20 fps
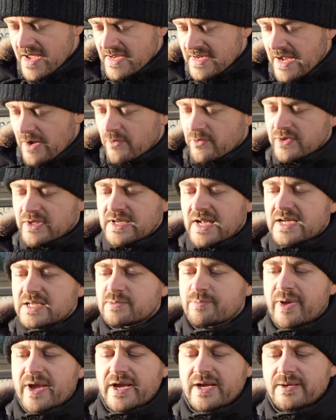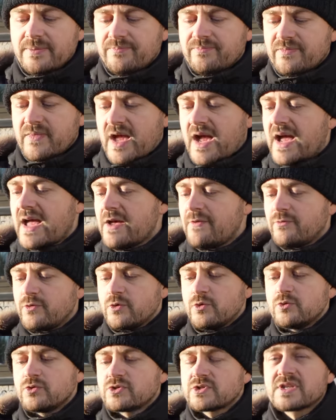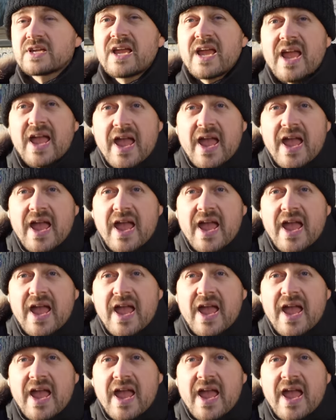Now, the last pair I have used,